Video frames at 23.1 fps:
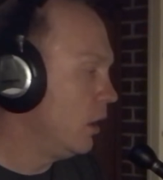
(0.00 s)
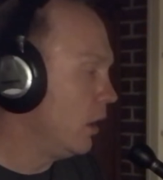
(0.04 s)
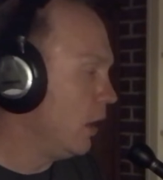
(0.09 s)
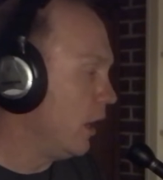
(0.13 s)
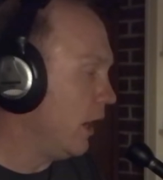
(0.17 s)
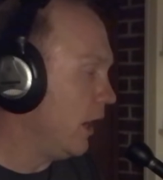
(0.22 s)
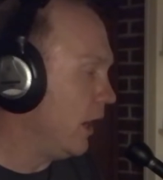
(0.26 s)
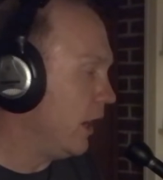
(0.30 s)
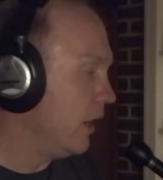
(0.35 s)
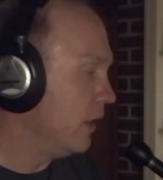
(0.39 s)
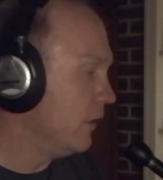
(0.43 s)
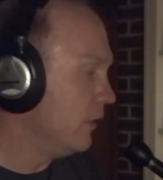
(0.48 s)

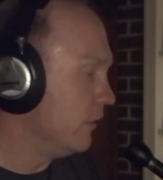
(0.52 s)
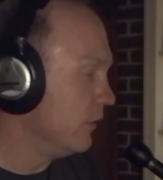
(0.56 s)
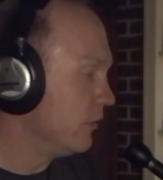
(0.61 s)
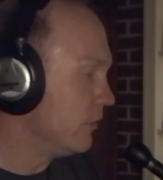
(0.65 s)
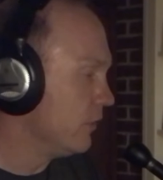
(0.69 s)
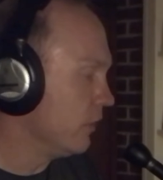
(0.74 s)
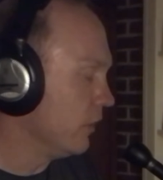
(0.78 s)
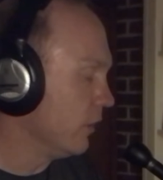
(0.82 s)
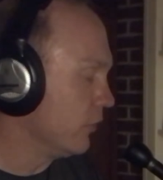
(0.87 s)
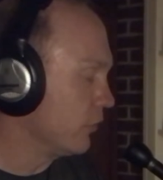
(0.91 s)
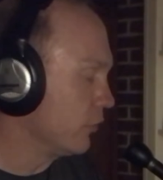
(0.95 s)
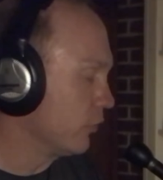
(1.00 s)
And this is
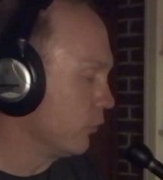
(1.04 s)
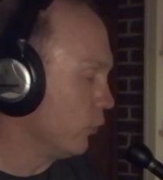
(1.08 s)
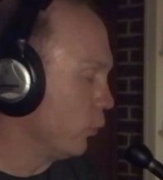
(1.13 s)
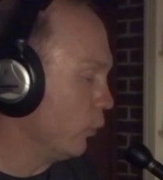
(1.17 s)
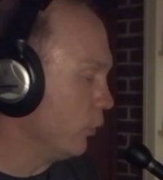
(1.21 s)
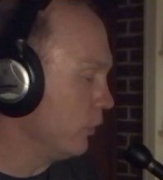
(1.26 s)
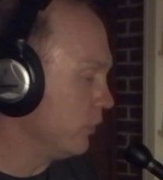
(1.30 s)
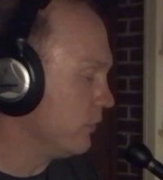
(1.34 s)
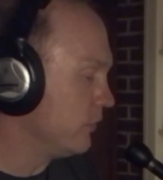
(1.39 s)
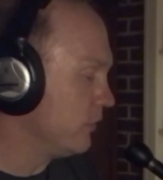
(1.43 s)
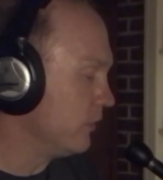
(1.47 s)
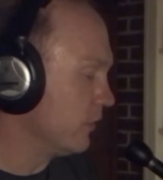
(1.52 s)

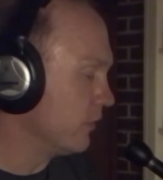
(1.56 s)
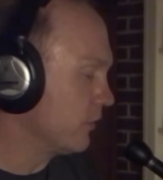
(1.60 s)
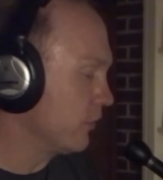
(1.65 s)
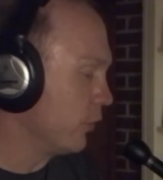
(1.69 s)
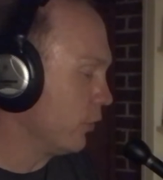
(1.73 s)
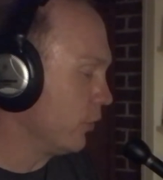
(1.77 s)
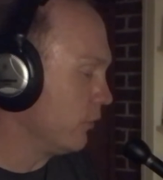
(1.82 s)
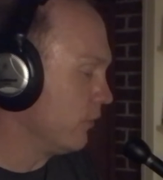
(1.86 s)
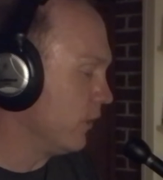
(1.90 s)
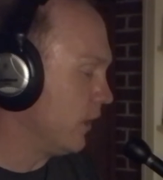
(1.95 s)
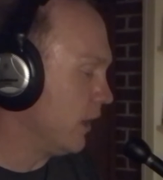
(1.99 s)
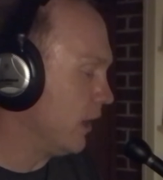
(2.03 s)
Electrovoice
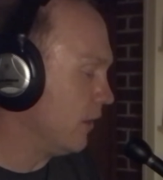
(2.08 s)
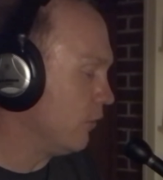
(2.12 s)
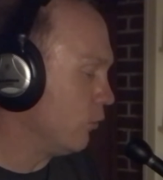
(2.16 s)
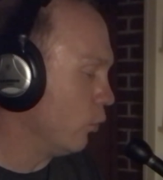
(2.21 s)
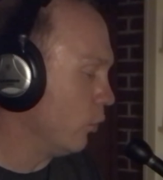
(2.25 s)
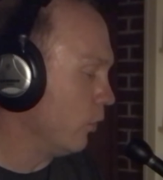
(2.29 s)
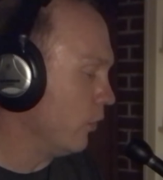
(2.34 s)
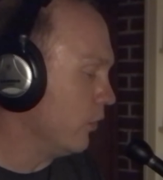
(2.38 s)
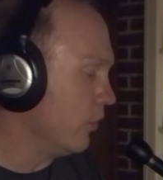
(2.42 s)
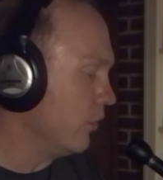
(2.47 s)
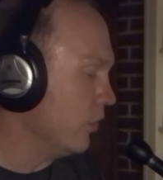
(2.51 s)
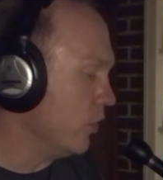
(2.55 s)
635
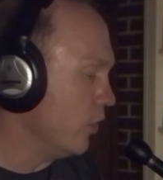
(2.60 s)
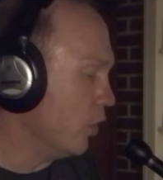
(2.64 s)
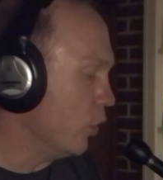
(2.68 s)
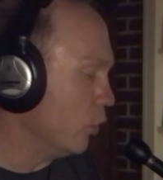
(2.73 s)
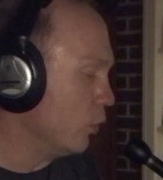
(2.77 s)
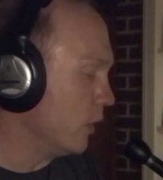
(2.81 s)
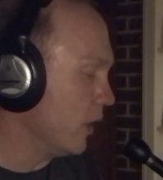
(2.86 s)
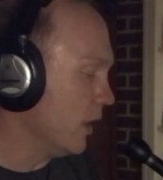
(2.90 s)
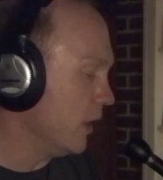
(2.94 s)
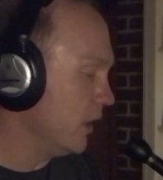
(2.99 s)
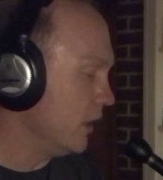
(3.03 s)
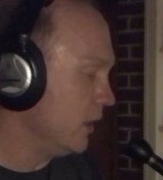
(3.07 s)
with no
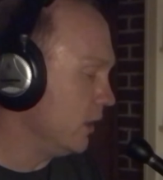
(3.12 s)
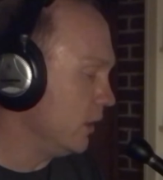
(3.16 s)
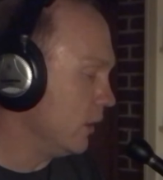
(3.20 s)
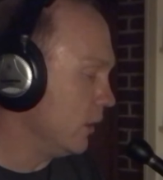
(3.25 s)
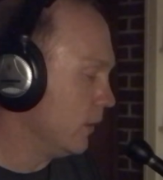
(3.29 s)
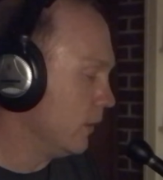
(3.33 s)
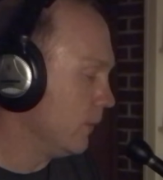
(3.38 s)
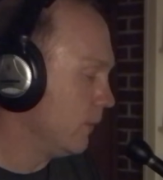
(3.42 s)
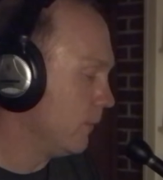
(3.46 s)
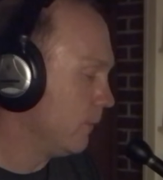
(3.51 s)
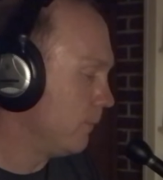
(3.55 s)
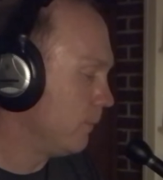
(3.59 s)
gain
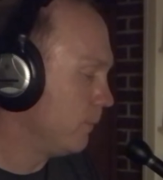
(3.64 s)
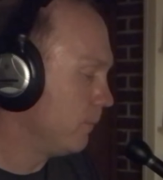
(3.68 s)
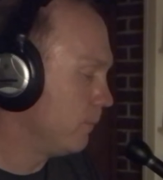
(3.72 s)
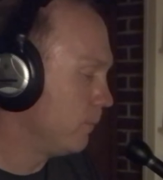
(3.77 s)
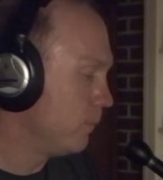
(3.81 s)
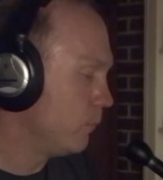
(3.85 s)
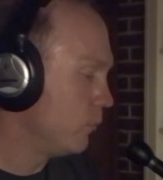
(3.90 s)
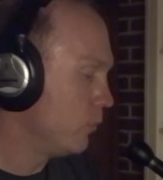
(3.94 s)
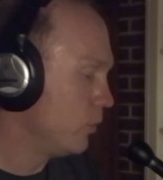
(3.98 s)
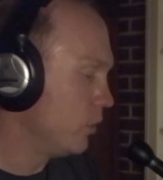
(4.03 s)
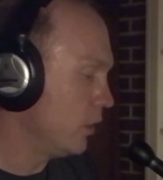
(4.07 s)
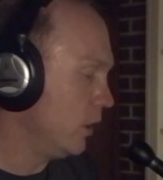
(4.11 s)

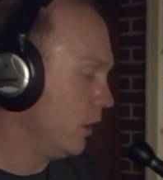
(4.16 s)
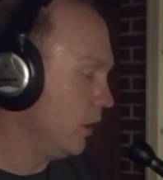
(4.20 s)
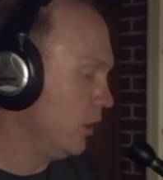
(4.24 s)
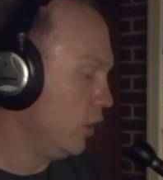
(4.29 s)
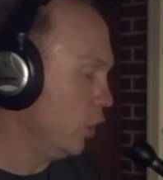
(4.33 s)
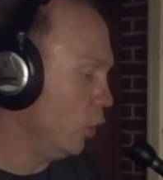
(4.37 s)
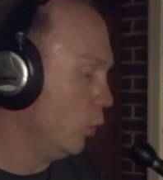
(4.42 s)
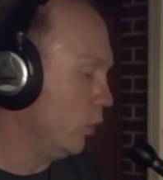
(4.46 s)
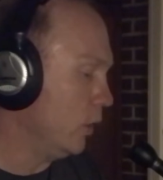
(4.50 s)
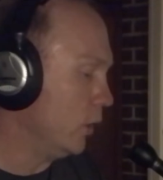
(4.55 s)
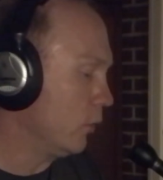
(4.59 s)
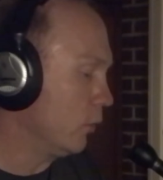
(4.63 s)
and
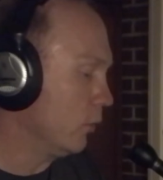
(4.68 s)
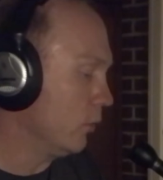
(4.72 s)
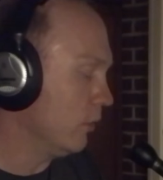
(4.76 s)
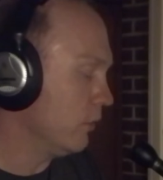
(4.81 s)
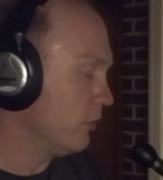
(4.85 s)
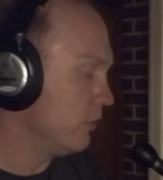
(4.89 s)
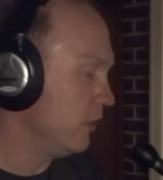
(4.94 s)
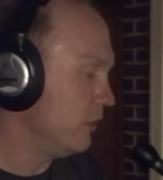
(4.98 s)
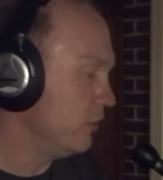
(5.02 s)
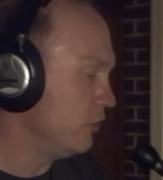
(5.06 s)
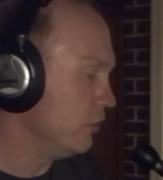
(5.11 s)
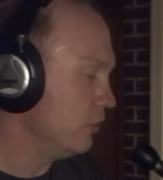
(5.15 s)
no
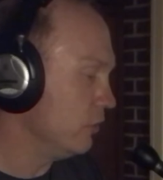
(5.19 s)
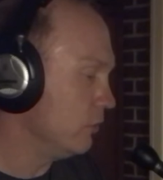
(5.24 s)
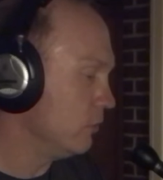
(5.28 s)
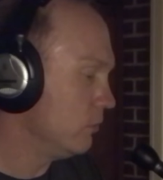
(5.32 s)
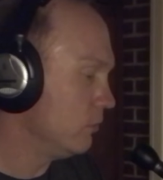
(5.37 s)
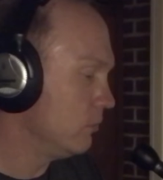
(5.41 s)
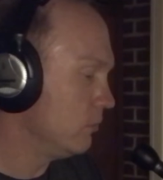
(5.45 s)
equalization.